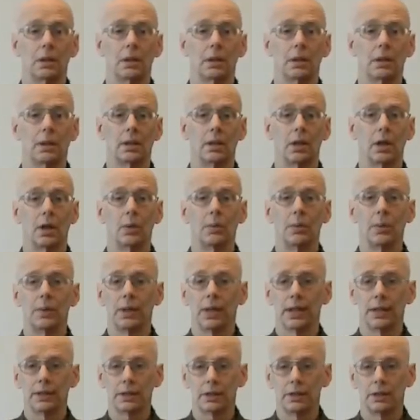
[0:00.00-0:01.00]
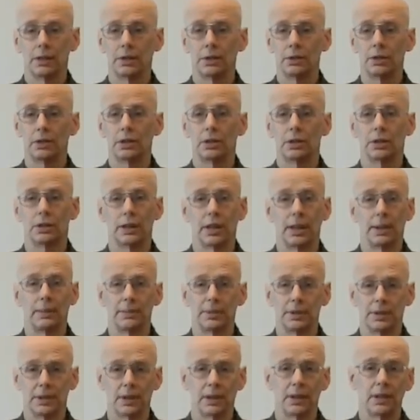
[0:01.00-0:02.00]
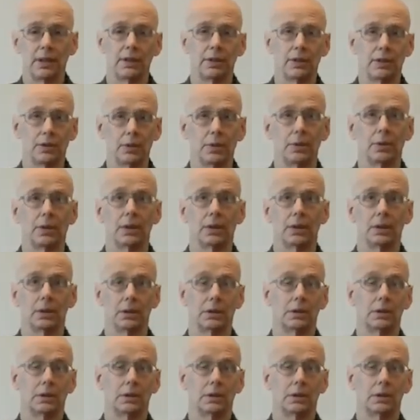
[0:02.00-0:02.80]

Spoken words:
then all one has to do is just keep sitting through it.